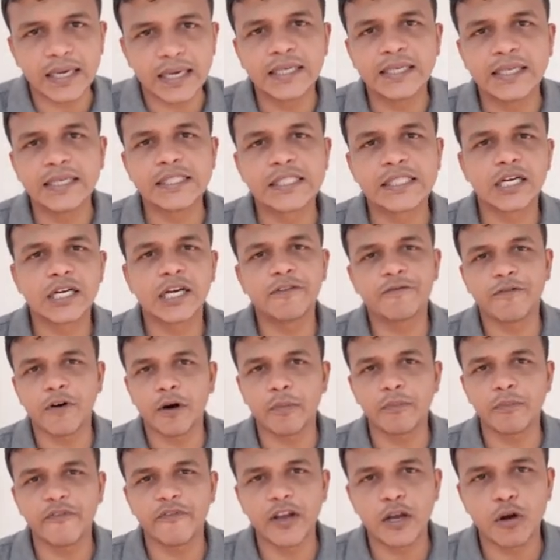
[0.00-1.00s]
the discrete
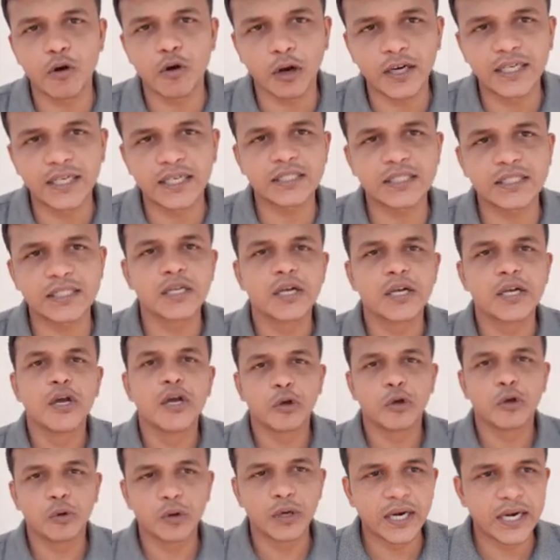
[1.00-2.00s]
form we call it as
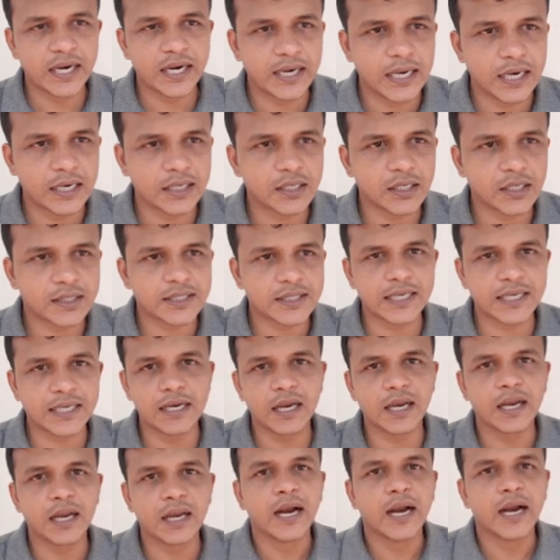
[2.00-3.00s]
unit delta
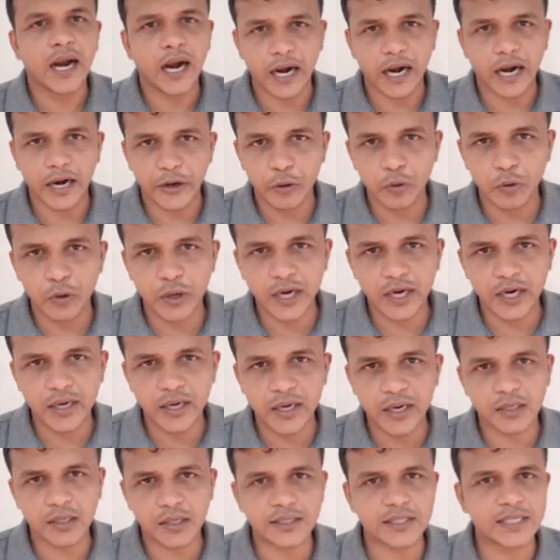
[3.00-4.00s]
signal, and unit
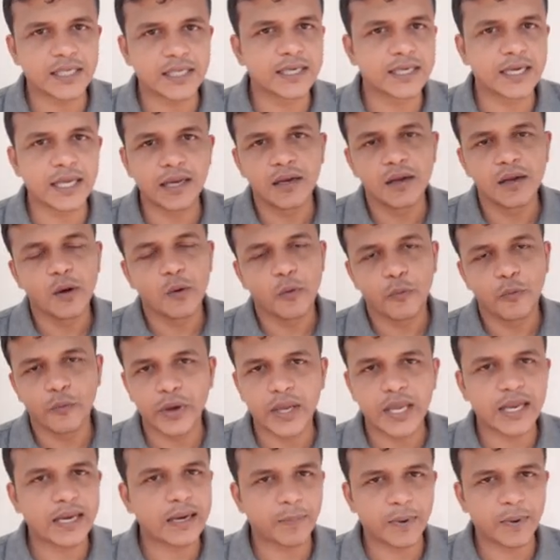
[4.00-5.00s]
delta signal
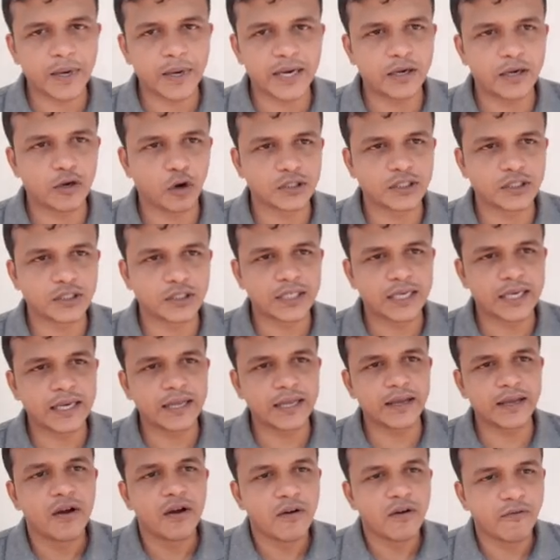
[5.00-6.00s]
we can apply it
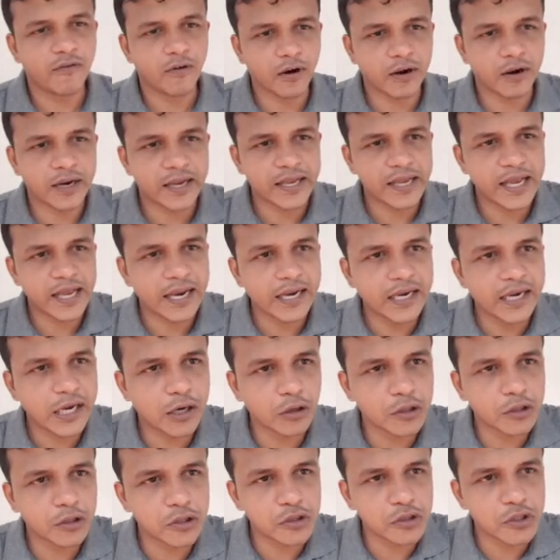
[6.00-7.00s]
logically. For n
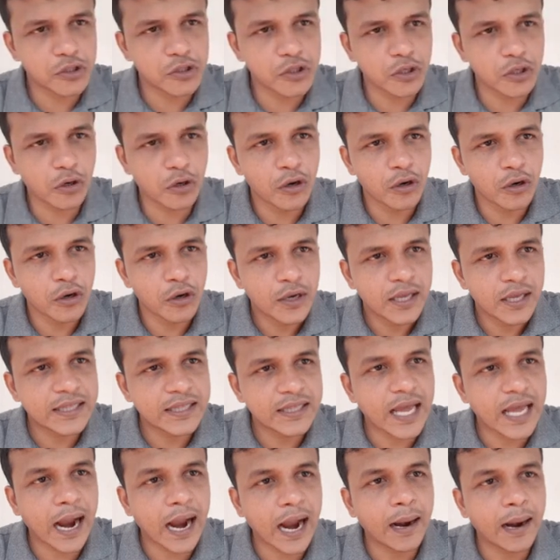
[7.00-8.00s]
equal to 0
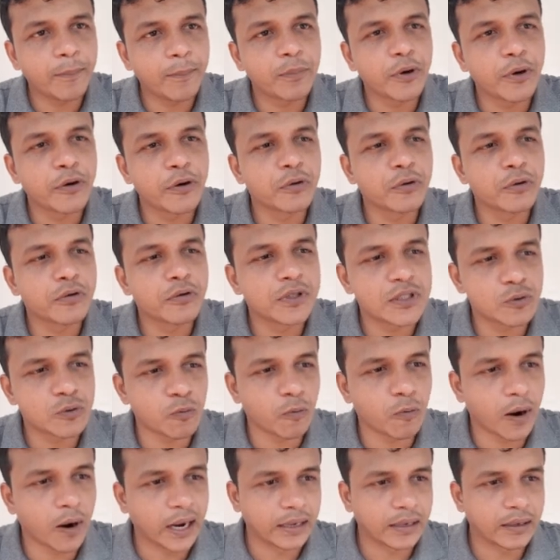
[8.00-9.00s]
the amplitude is
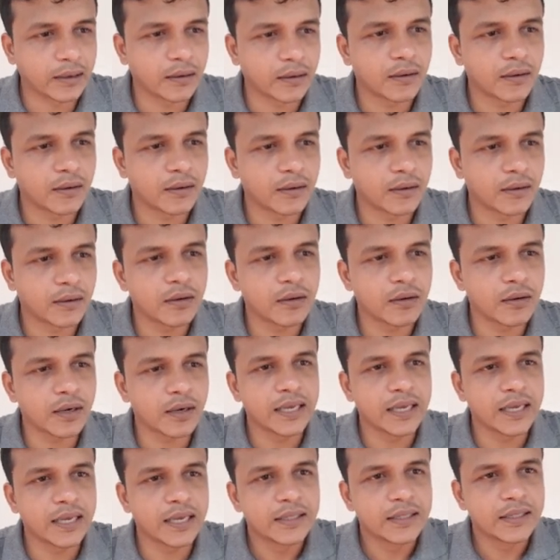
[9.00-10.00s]
1.
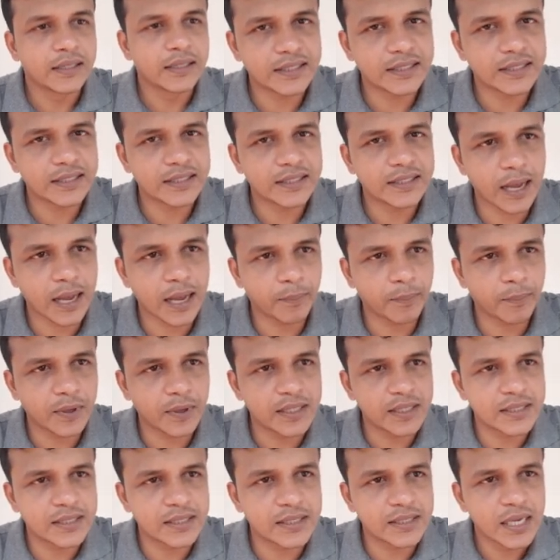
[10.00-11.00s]
Okay, the sample
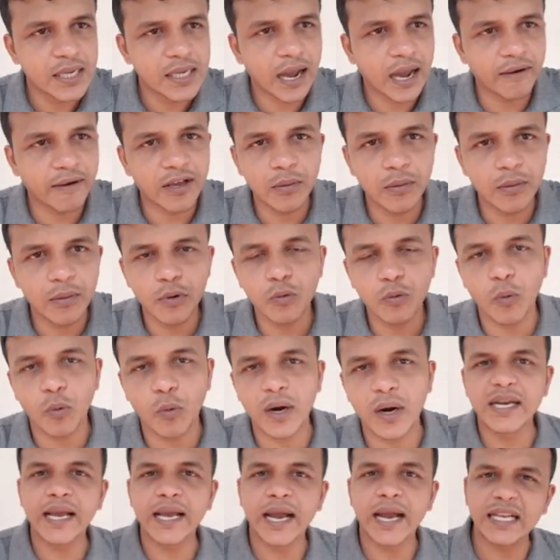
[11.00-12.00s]
is available
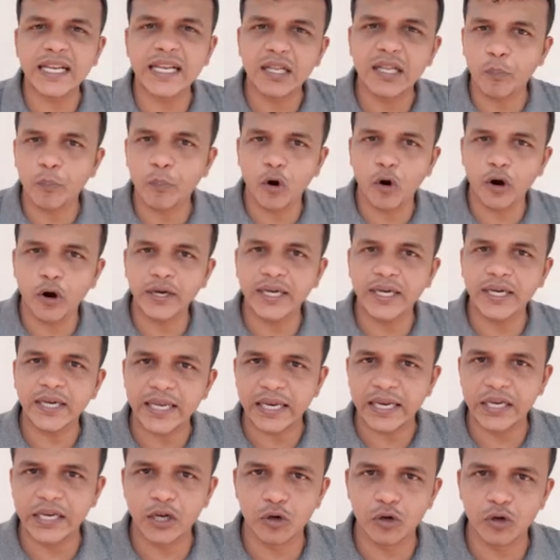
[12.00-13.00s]
only at the point
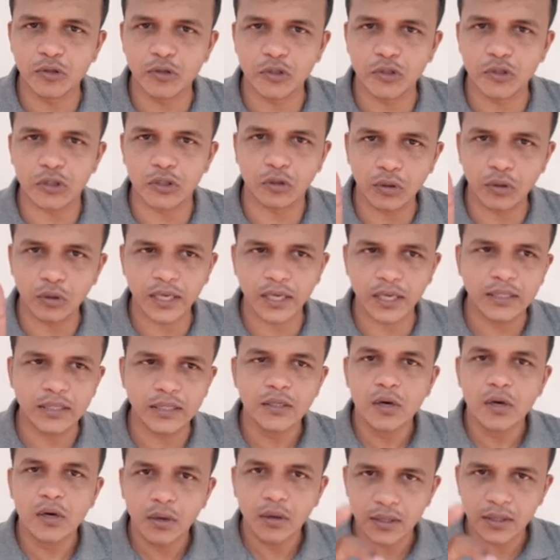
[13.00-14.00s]
n equal to 0. Okay,
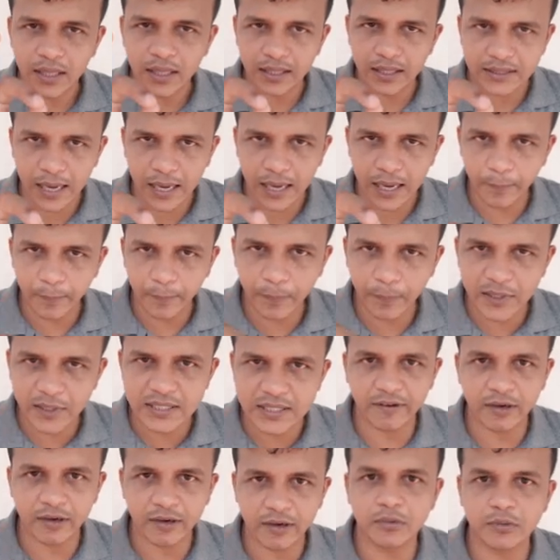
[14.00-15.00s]
the sample is
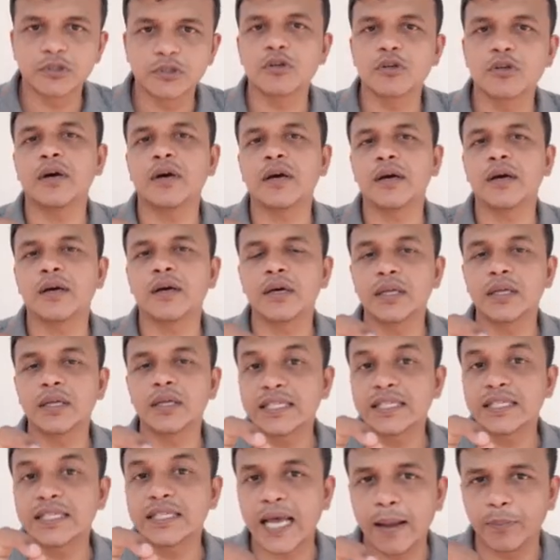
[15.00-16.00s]
available, so
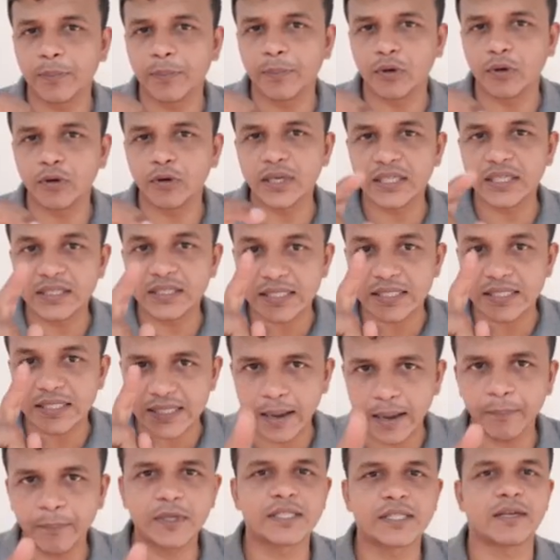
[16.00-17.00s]
the sample, okay, the
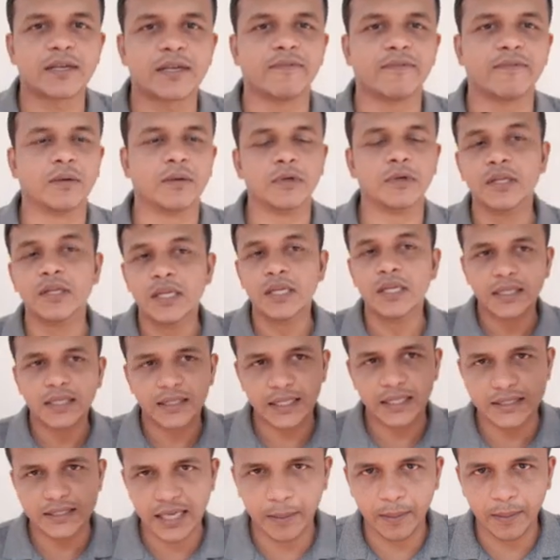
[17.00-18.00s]
sample is available,
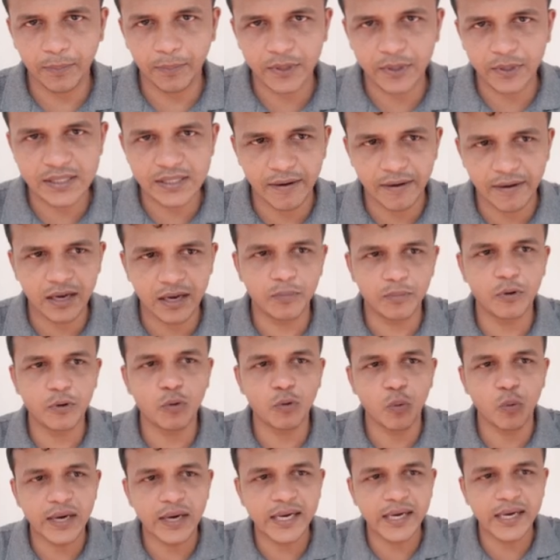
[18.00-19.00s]
the sample is
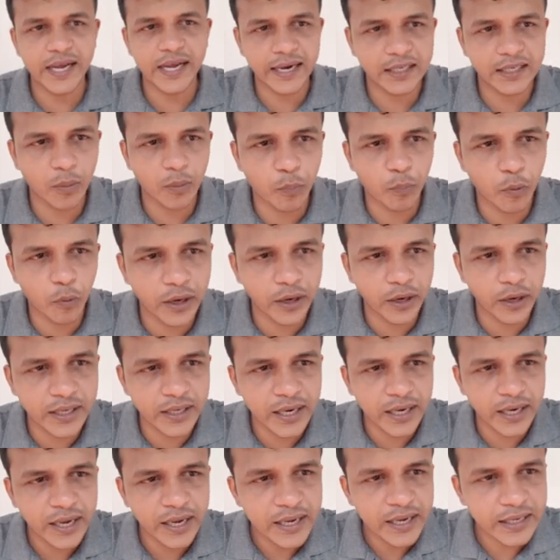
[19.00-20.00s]
available only at the point
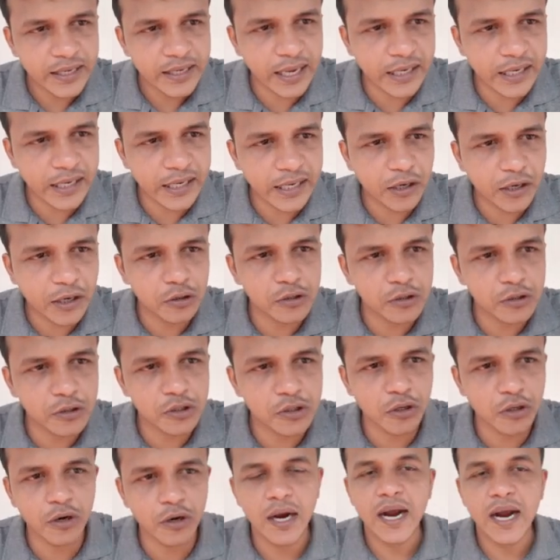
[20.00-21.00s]
n equal to
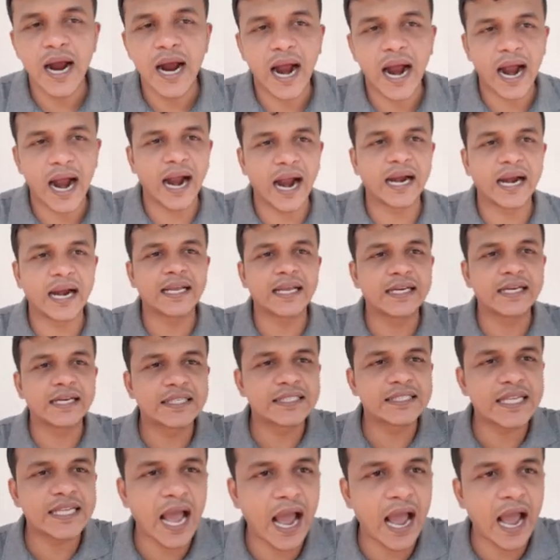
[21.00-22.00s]
0, and it
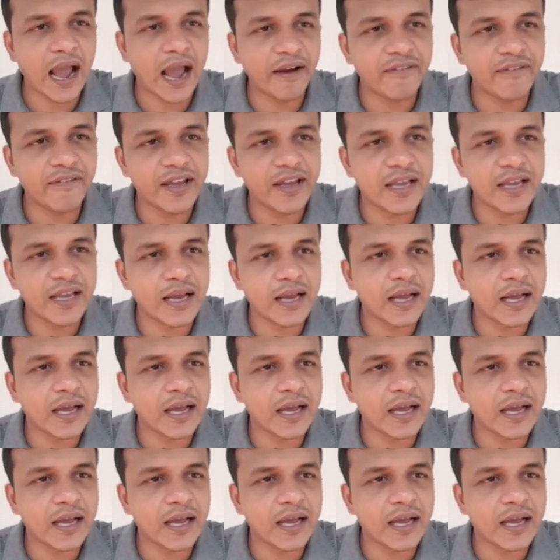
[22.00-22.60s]
is having